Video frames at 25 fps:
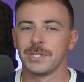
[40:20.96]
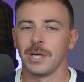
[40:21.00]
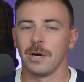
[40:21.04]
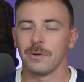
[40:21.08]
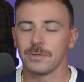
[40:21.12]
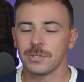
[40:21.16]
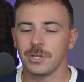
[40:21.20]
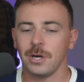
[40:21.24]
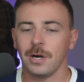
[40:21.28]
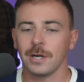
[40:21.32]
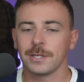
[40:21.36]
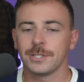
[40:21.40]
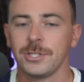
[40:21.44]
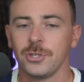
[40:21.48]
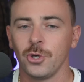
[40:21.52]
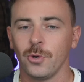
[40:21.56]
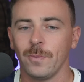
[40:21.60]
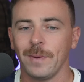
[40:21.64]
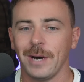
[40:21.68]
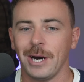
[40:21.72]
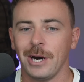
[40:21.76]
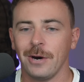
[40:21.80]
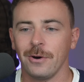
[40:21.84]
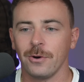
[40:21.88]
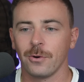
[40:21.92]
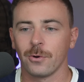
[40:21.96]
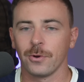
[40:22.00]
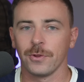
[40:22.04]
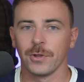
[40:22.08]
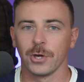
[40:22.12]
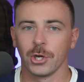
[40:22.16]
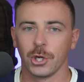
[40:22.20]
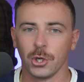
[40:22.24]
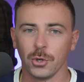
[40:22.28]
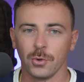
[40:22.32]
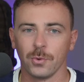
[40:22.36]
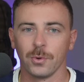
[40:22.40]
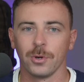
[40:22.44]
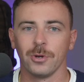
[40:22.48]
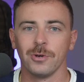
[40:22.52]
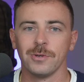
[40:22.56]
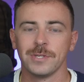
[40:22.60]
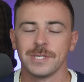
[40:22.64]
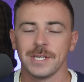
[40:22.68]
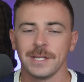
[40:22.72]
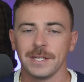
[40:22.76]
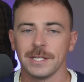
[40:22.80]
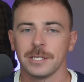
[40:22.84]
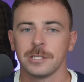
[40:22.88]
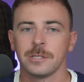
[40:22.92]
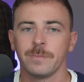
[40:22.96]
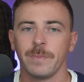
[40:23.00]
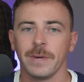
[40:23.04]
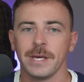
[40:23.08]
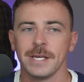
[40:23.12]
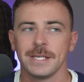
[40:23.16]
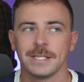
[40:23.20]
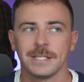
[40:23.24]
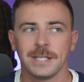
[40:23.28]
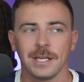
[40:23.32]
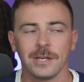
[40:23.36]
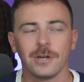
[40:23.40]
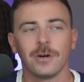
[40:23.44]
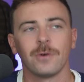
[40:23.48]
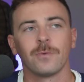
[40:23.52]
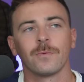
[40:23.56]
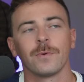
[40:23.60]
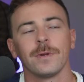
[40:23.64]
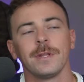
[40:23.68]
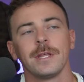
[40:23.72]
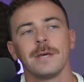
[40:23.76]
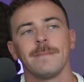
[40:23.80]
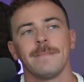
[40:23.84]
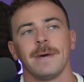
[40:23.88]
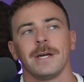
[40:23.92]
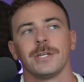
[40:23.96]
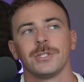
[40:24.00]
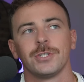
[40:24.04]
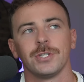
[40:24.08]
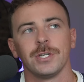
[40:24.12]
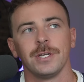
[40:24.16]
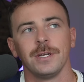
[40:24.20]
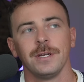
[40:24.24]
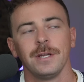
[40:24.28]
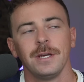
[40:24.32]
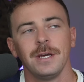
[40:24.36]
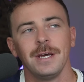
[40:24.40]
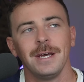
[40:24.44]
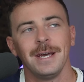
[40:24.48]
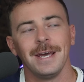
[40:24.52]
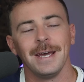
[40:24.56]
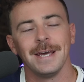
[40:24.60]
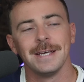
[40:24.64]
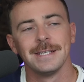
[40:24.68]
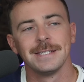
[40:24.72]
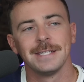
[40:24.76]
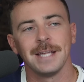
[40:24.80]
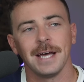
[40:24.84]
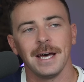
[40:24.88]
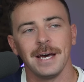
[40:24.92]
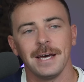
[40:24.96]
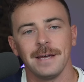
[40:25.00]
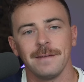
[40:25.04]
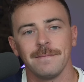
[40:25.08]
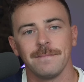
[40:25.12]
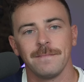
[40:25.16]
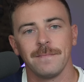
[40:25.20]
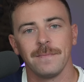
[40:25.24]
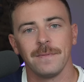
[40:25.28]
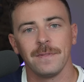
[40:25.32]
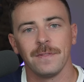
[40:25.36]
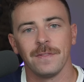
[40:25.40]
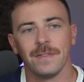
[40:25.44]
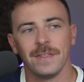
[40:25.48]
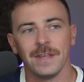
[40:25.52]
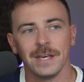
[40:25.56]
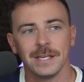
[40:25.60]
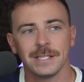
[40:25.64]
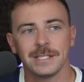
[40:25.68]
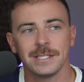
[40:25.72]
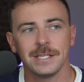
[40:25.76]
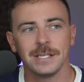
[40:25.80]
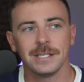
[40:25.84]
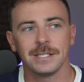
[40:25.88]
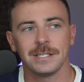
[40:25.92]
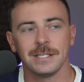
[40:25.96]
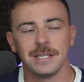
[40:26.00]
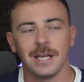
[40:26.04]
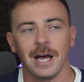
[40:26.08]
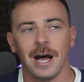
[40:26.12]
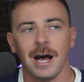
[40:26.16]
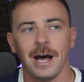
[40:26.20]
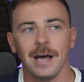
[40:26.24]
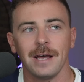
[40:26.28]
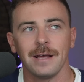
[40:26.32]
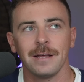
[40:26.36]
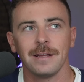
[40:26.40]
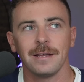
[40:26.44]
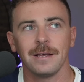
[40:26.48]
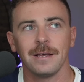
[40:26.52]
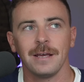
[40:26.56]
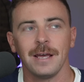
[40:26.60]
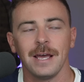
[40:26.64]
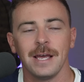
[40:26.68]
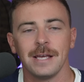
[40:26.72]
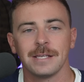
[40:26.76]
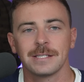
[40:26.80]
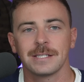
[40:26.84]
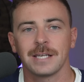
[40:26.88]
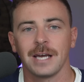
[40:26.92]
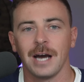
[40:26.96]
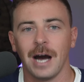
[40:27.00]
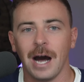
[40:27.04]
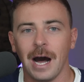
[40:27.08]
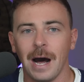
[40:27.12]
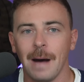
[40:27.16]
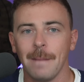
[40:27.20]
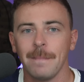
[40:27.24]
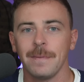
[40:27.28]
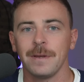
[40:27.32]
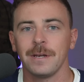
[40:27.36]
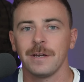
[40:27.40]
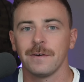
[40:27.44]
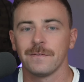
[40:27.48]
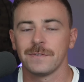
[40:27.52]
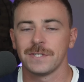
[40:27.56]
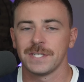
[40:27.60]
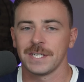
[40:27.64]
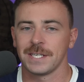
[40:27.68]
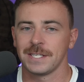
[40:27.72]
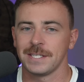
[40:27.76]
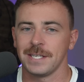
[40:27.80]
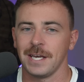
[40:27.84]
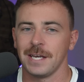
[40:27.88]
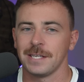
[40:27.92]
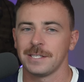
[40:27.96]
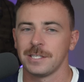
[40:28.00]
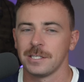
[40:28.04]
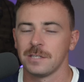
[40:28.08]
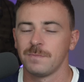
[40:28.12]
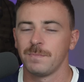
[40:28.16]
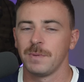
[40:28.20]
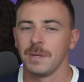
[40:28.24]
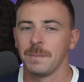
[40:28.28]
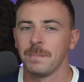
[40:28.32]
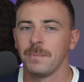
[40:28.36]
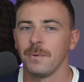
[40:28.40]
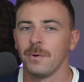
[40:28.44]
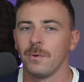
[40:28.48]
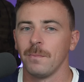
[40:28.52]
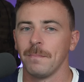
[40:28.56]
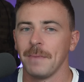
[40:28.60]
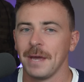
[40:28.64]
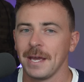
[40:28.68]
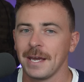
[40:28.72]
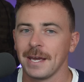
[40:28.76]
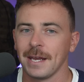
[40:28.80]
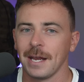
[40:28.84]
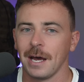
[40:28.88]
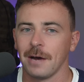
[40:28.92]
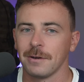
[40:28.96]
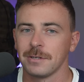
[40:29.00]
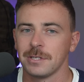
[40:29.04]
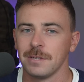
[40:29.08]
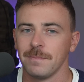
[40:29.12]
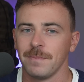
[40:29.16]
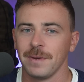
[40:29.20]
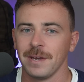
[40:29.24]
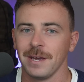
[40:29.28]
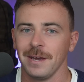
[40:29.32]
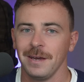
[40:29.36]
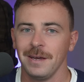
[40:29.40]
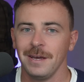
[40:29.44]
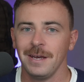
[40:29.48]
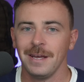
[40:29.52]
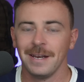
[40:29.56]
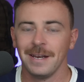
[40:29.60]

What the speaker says: don't talk to you about, or the gurus in this space, they don't really mention, is that this is not as common of success as people make it out to be.